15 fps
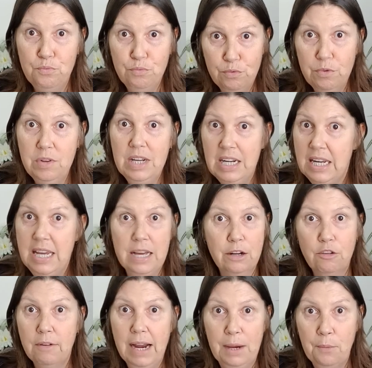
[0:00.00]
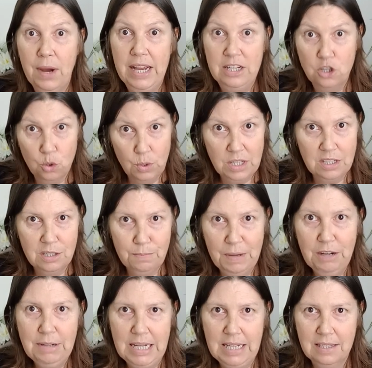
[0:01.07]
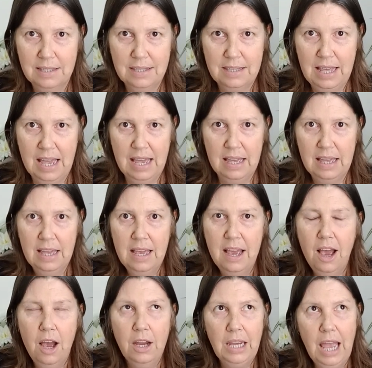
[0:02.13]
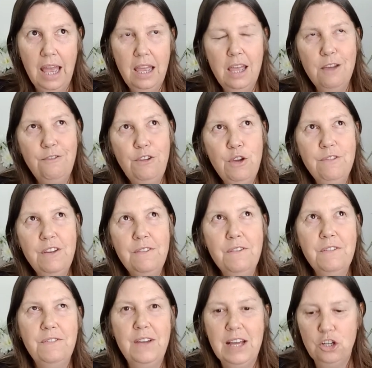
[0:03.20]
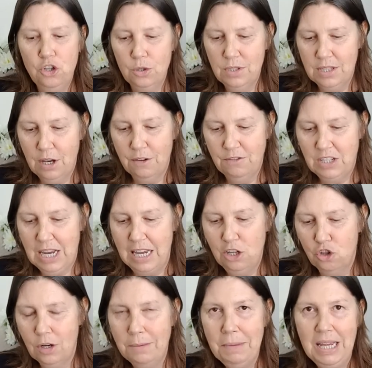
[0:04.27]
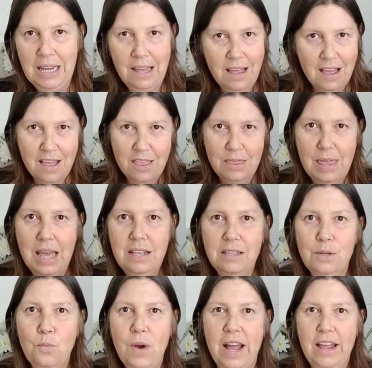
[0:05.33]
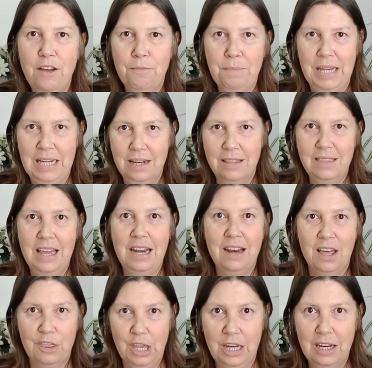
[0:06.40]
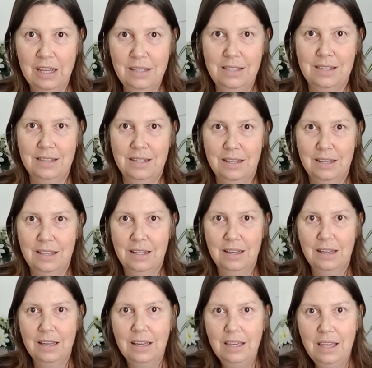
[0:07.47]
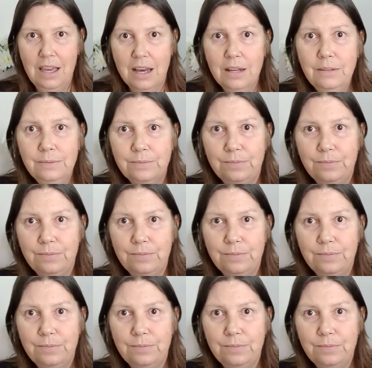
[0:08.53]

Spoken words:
really a great way to experience that. Okay, if you've ever found yourself daydreaming, that's a way of being in that nothingness. Yeah.